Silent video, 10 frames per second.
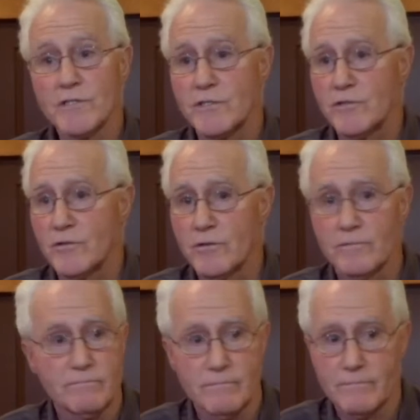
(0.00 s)
in your
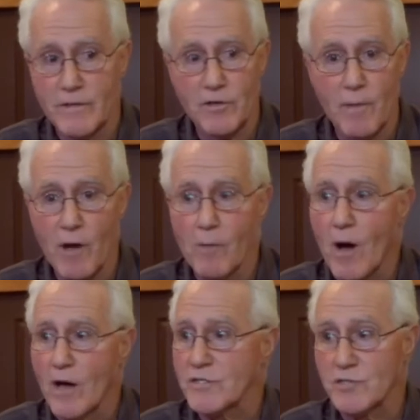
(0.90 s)
in your
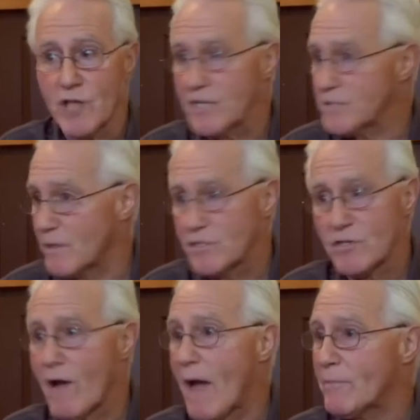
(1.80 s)
mailbox, there's not as much
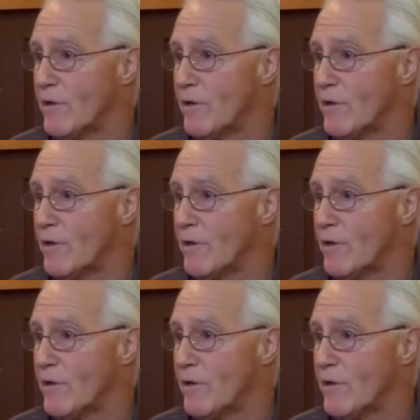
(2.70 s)
crap no.